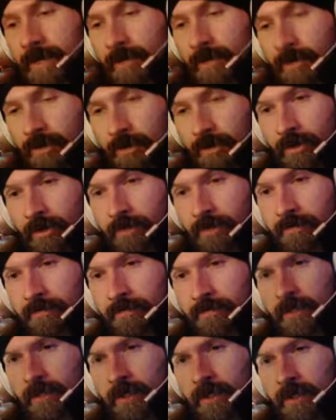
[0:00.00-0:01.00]
her.
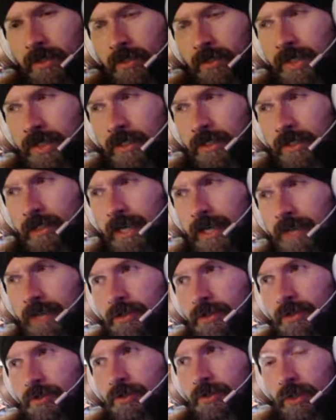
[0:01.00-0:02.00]
She has a tattoo.